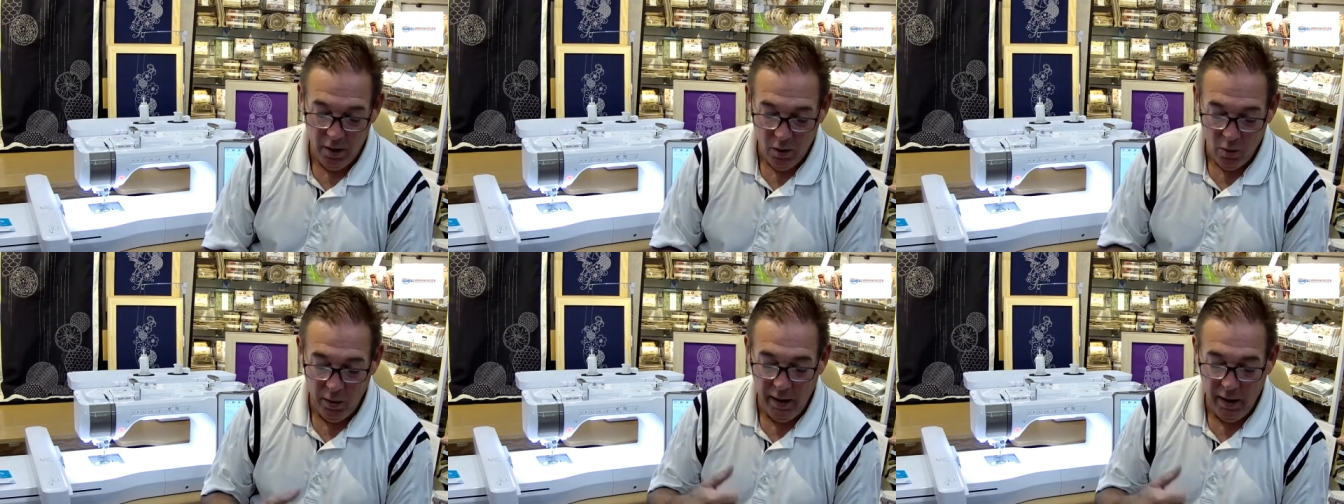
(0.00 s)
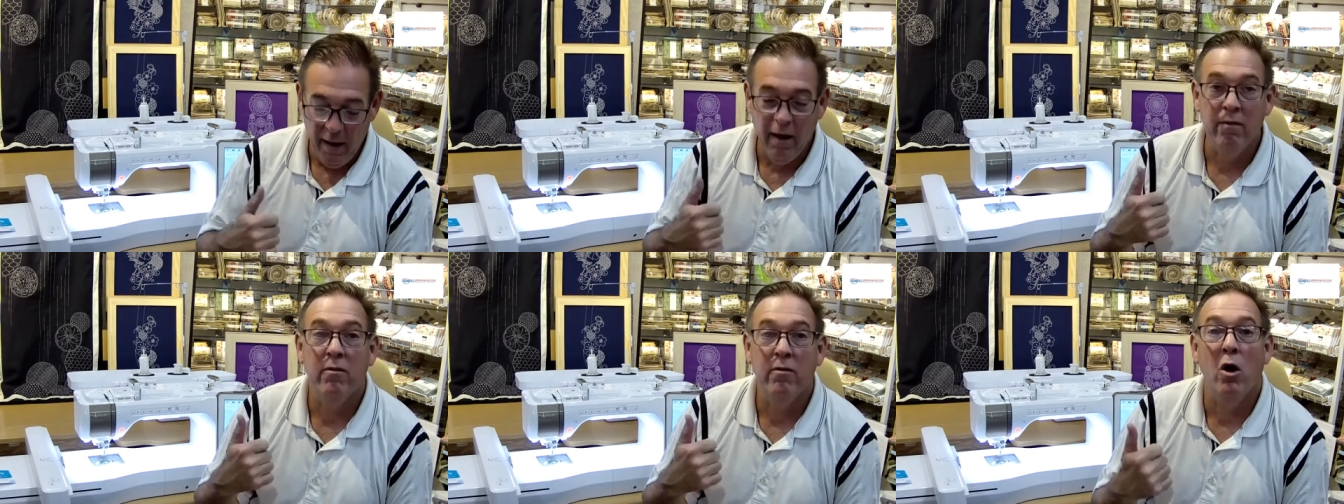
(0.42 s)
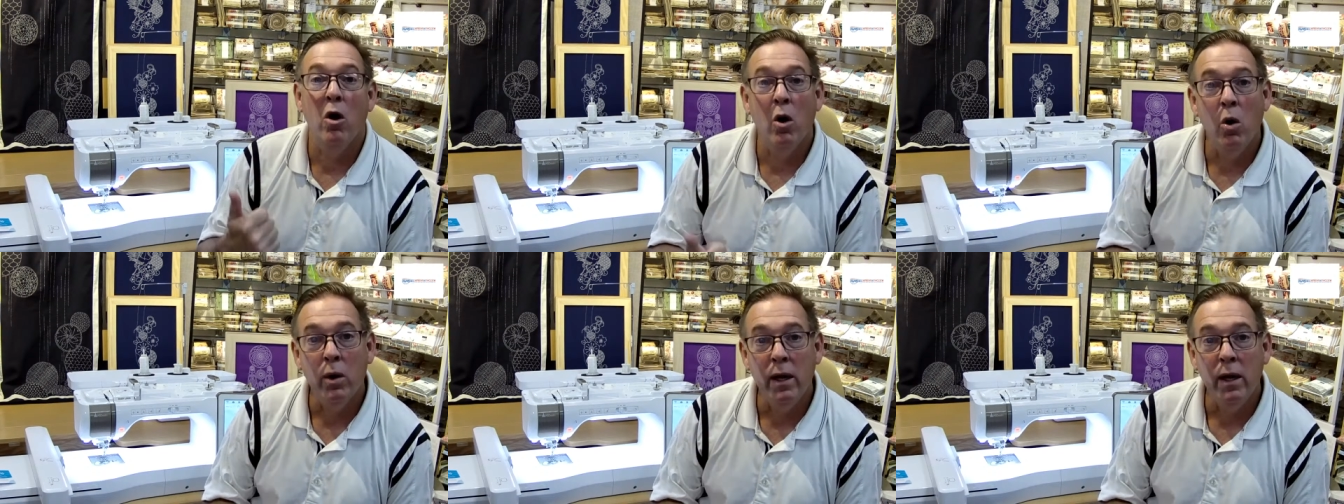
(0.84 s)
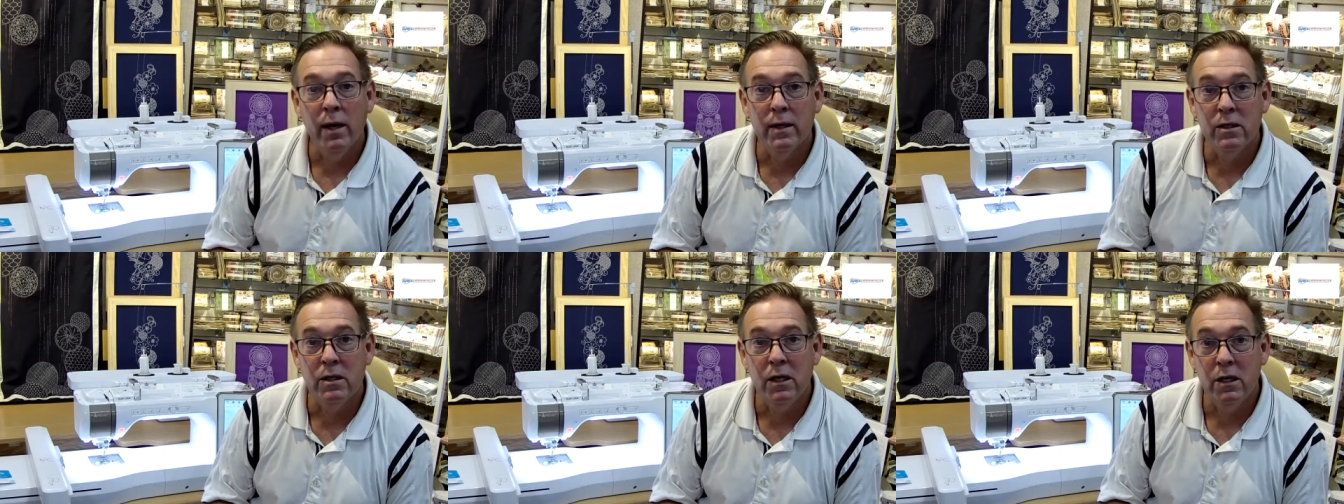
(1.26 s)
We have
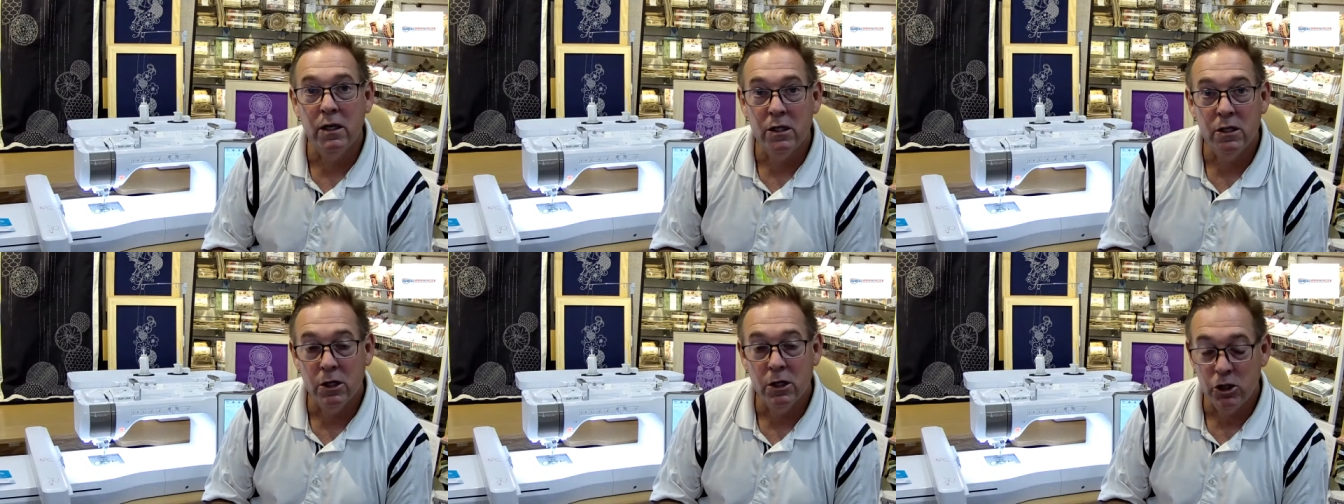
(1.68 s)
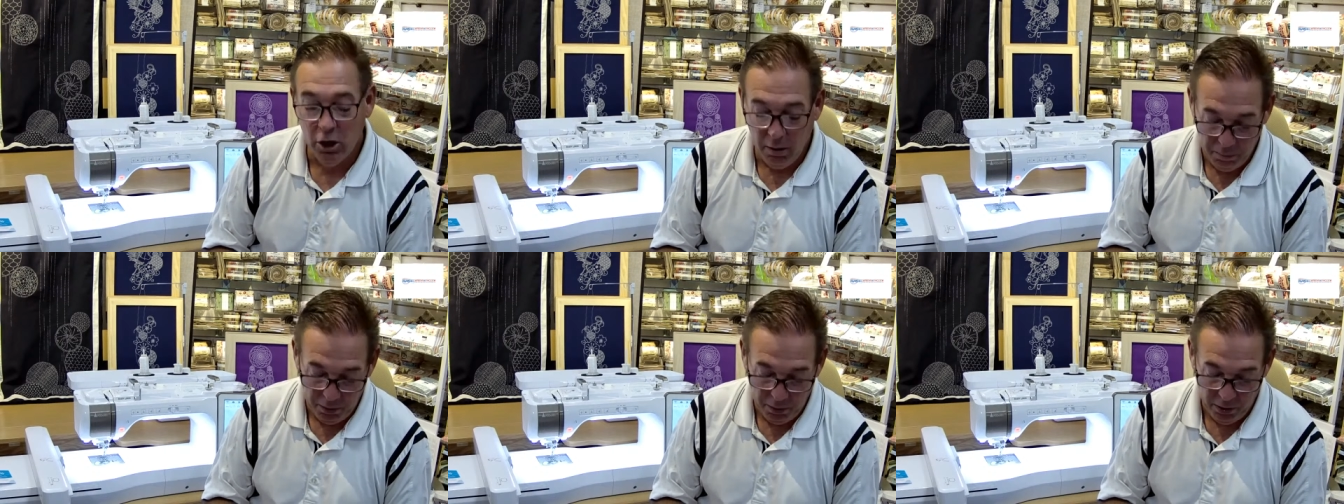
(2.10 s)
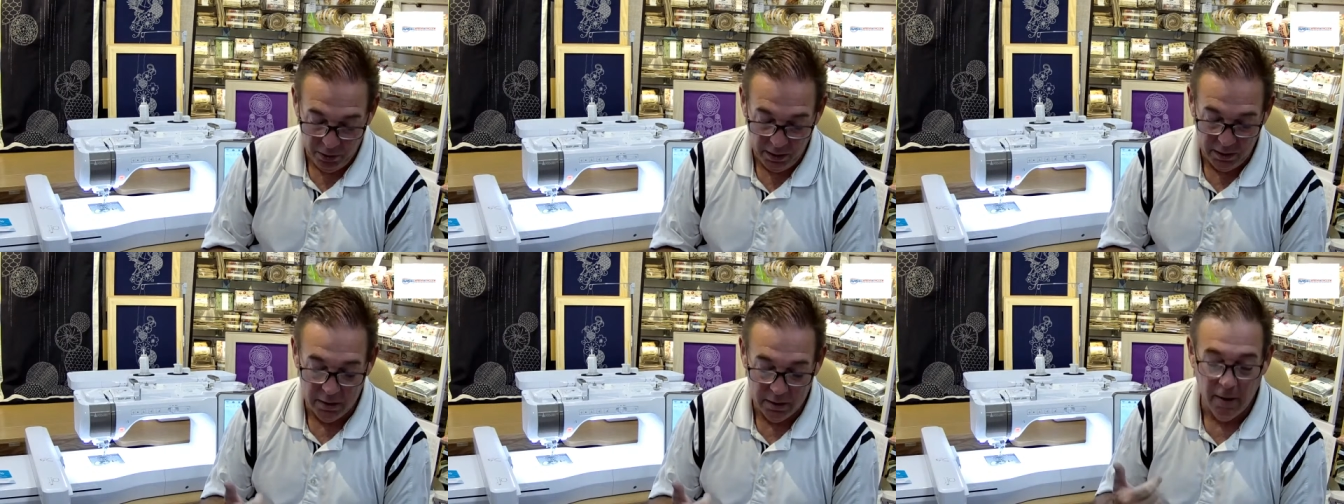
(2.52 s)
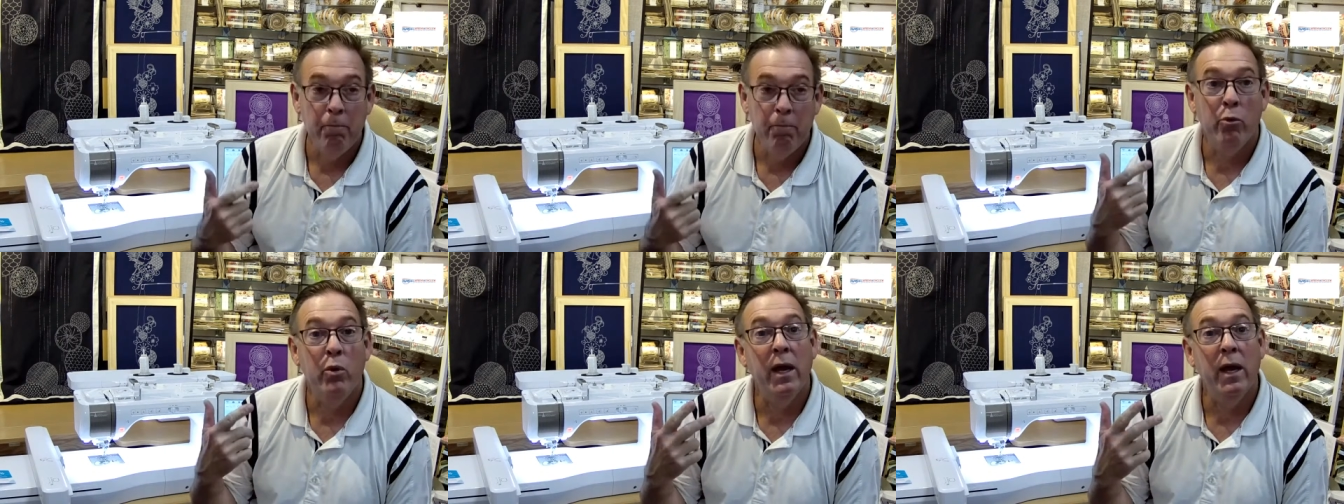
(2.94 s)
OESD stitching parties,
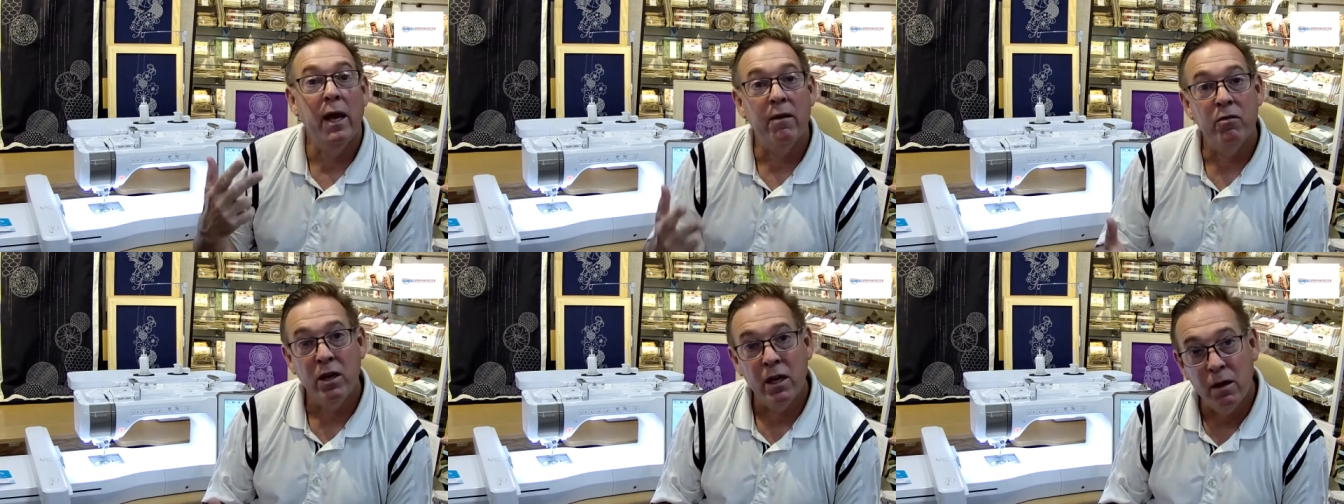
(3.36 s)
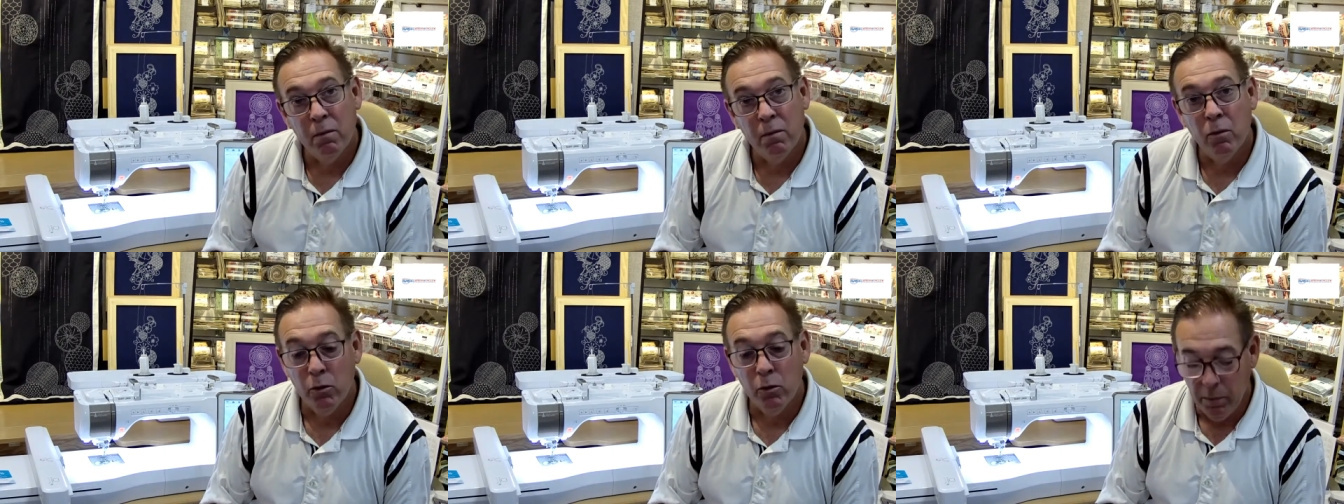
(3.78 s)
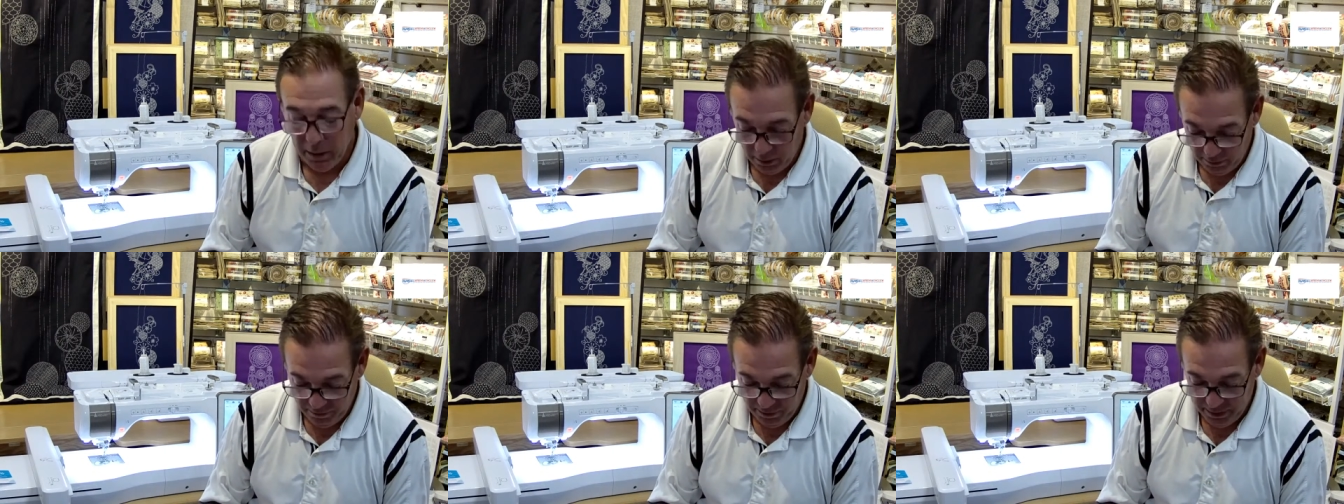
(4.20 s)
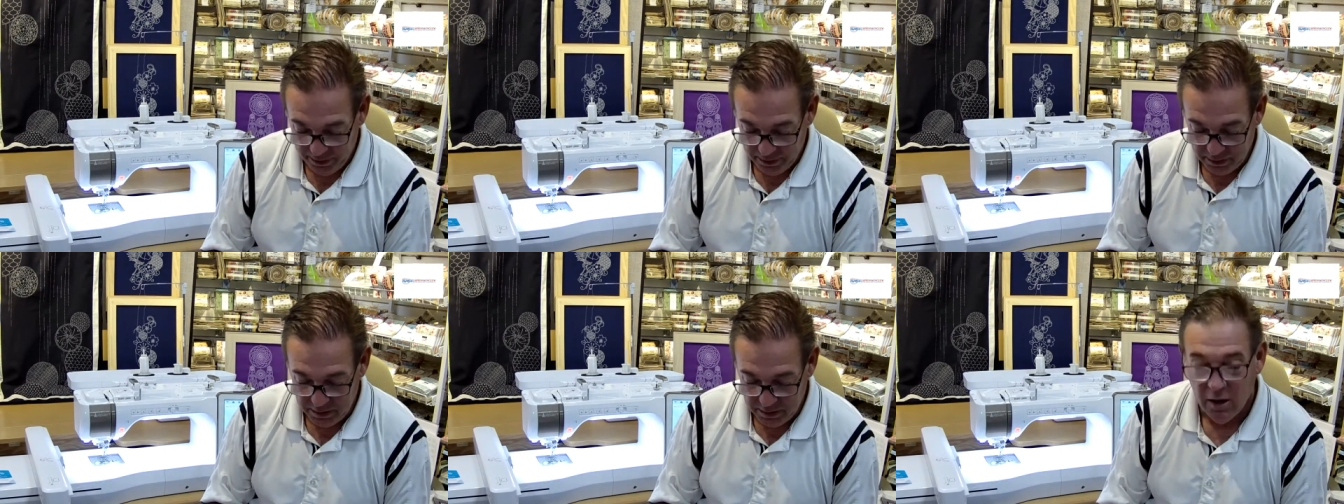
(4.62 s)
we have Kimberbell
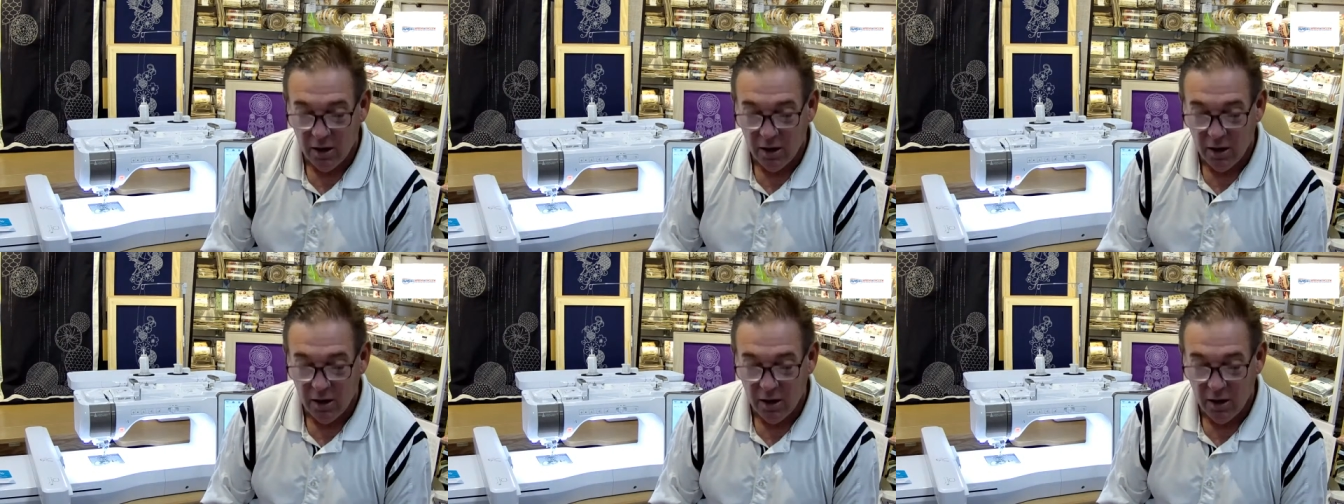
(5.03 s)
events,